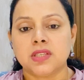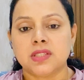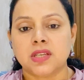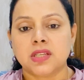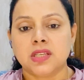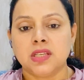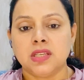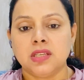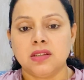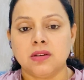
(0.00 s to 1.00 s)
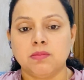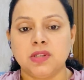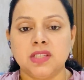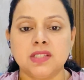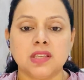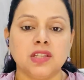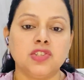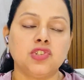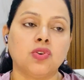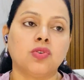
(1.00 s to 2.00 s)
is that please
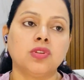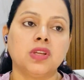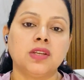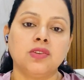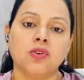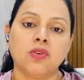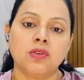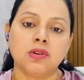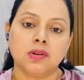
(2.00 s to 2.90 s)
ensure that your